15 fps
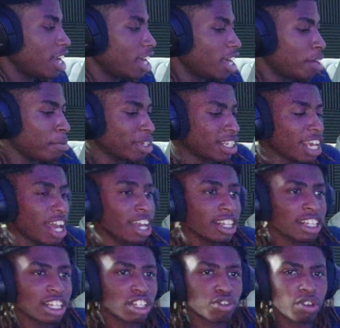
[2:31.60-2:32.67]
besides
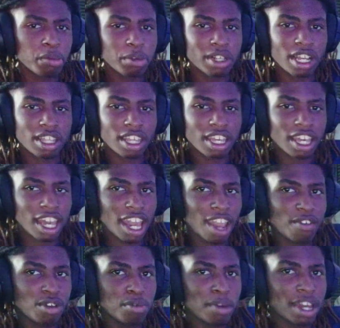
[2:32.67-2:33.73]
the sweepers, I think
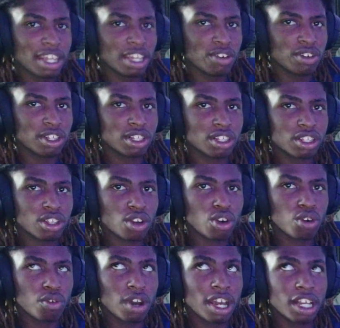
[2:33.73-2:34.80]
everybody else the
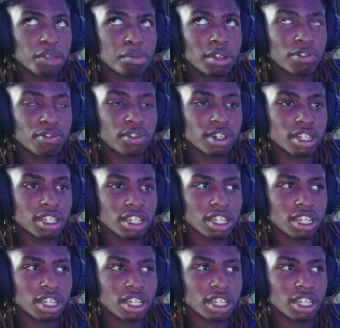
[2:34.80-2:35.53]
OIs beef with.